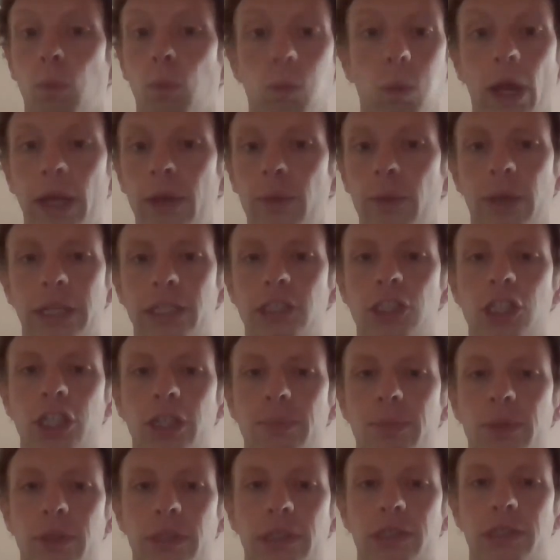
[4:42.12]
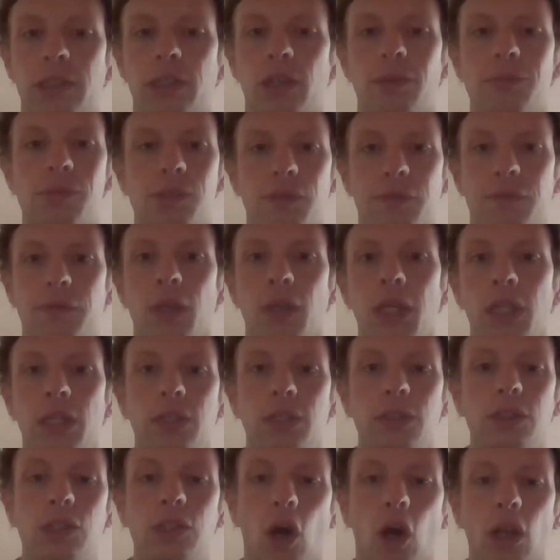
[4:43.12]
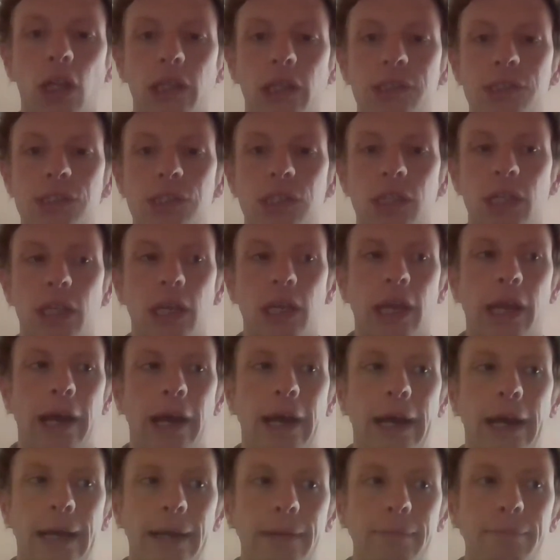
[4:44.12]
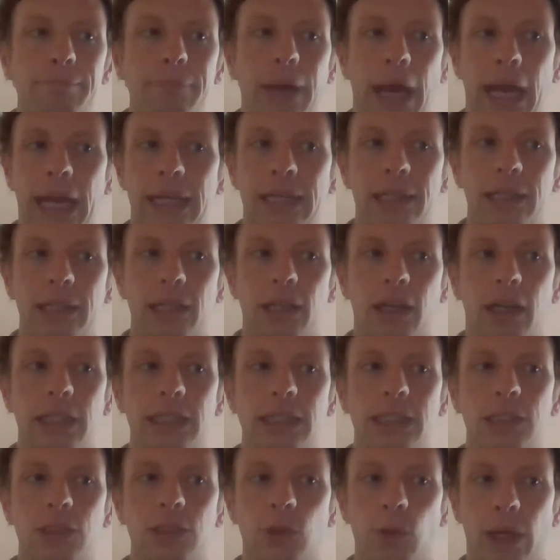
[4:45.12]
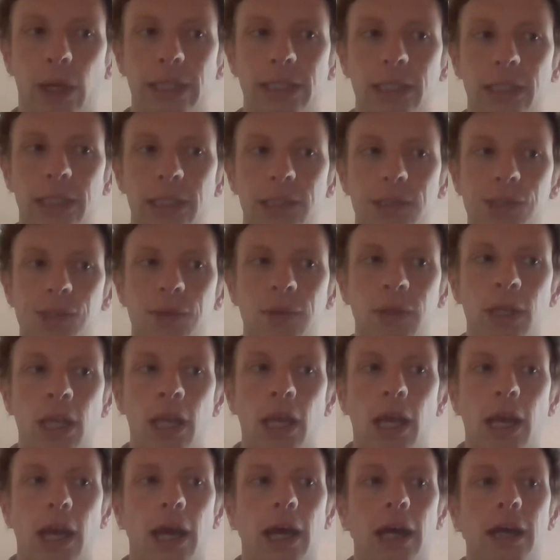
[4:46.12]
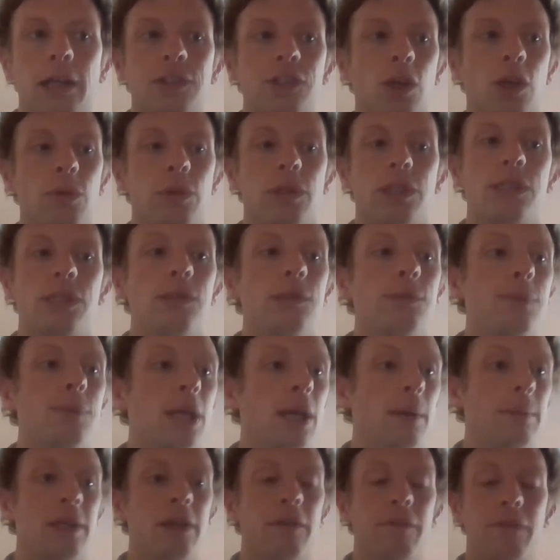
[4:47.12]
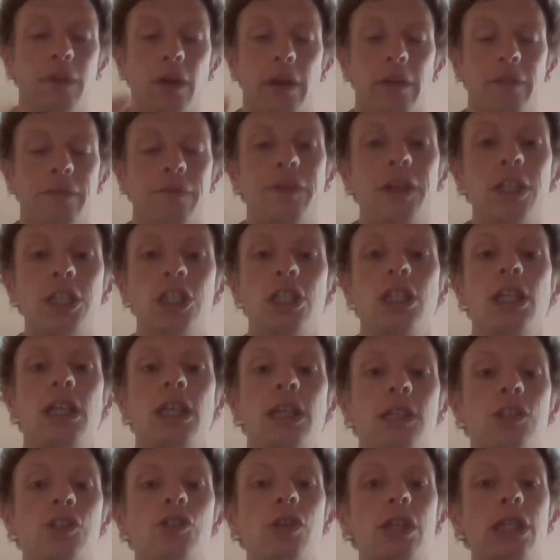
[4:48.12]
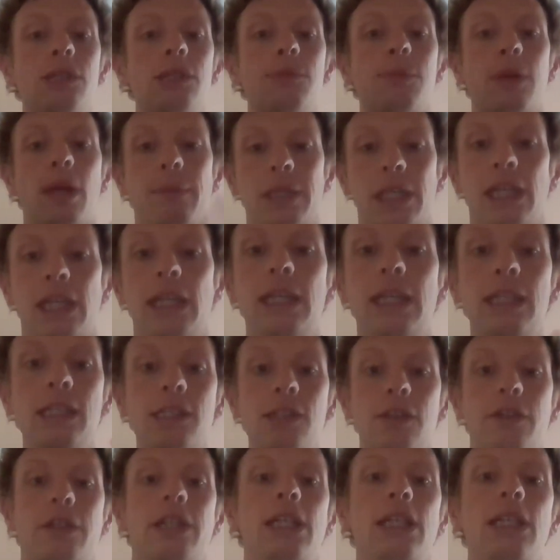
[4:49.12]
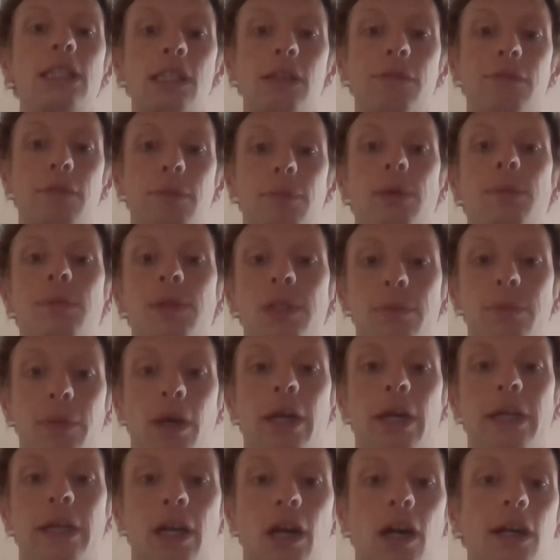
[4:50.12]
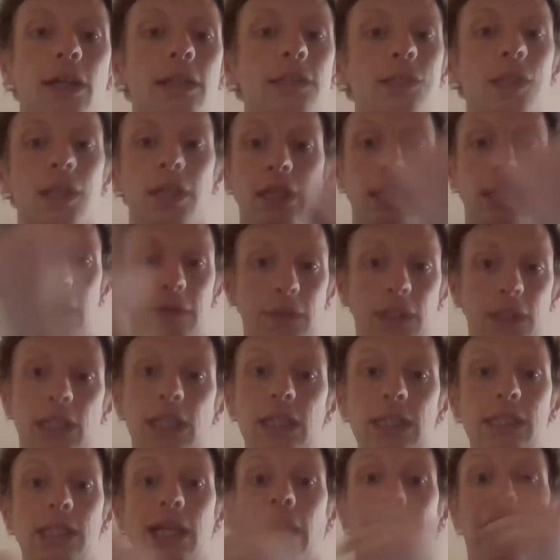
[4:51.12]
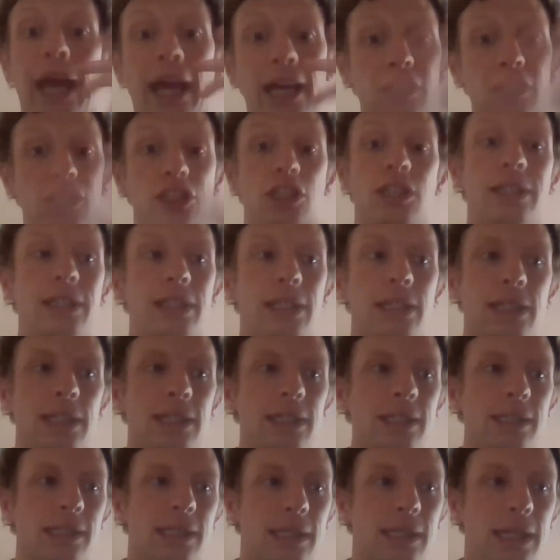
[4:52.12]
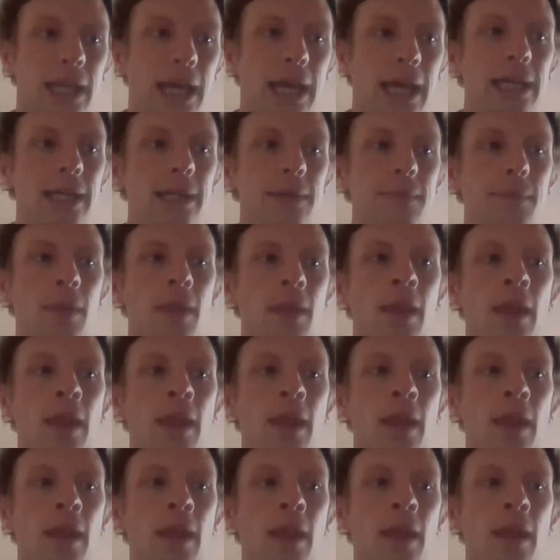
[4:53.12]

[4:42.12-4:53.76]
way cheaper in terms of dollars back in the 1920s. So this is becoming a very efficient industry. It's becoming easier and easier for people to buy cars, even easier actually than it is today.